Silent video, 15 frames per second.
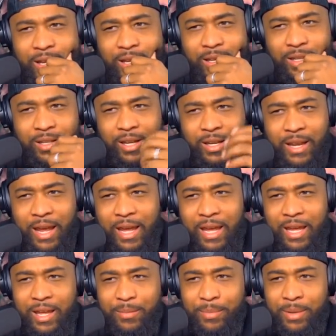The
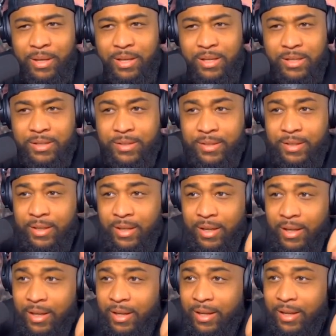name is,
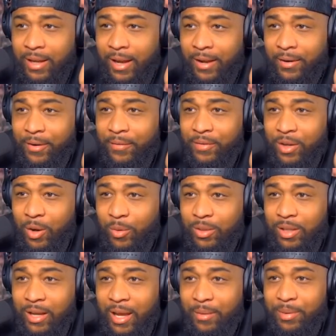I don't even know what
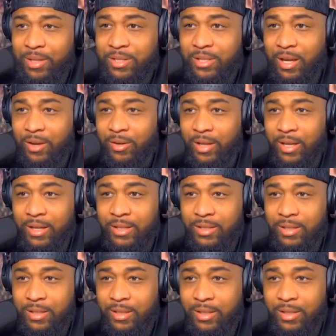the name of this song
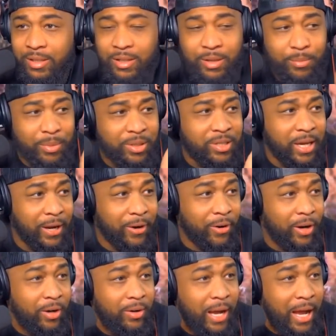is.
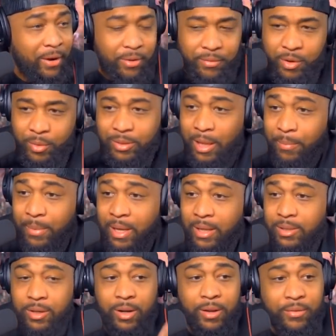Montero, I don't even know what that means,
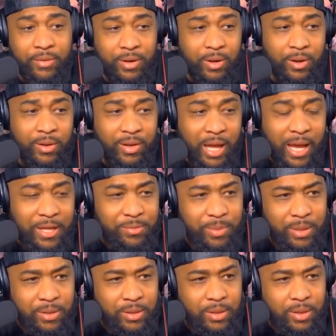so don't even ask
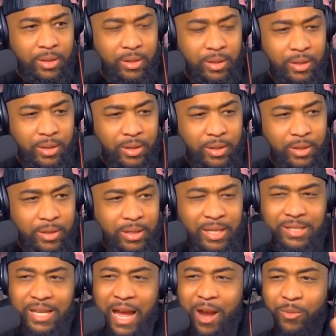me.
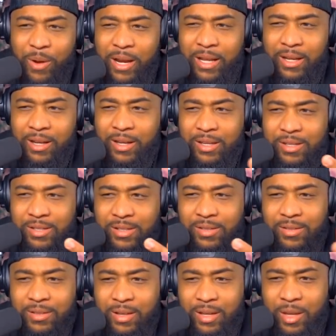This already
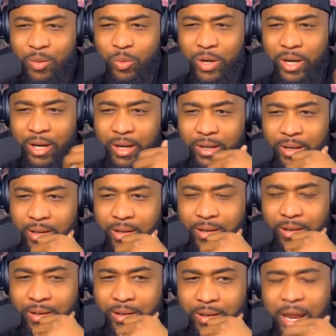looking weird.
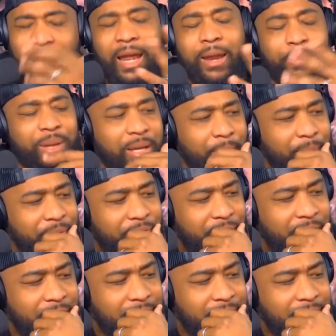Let me finish.